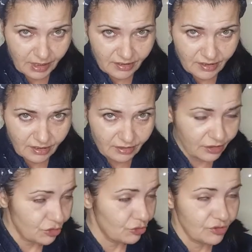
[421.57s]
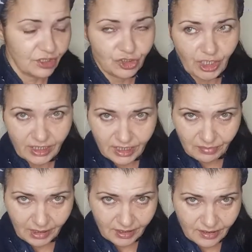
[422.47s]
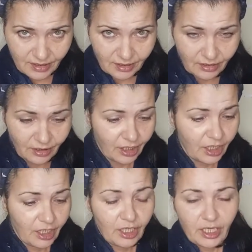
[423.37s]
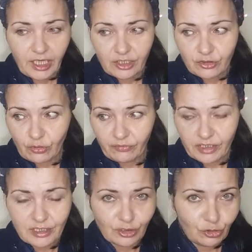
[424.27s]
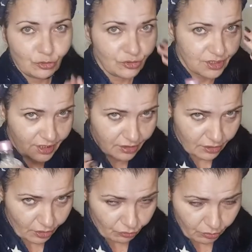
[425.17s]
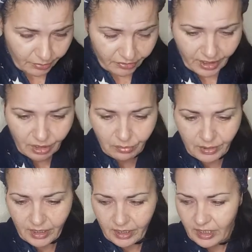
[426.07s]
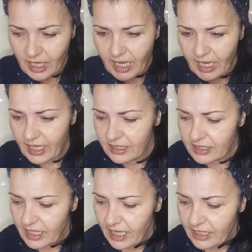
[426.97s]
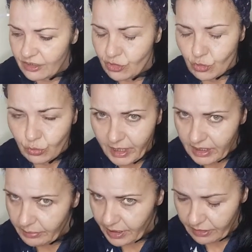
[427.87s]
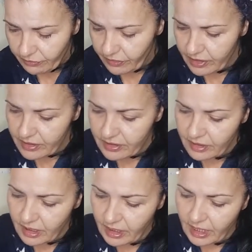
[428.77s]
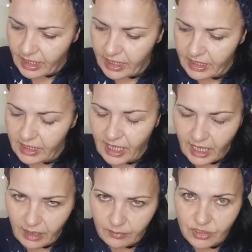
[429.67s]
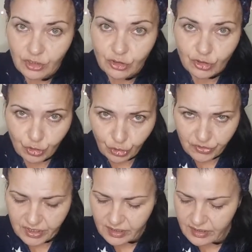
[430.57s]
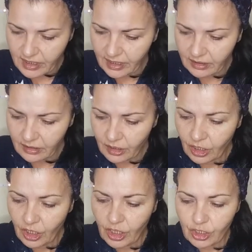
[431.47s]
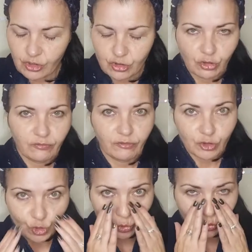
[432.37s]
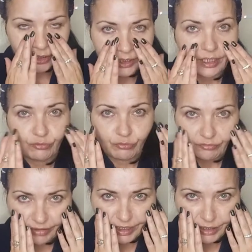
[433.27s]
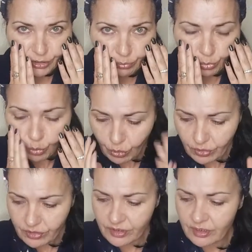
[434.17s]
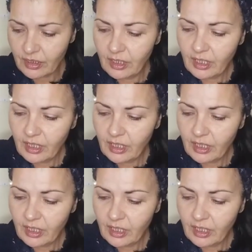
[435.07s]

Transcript: medicine, it's used in Chinese medicine, it's obviously used in aromatherapy, and it has so many benefits. It calms and soothes the skin, it's good for toning and refining the pores.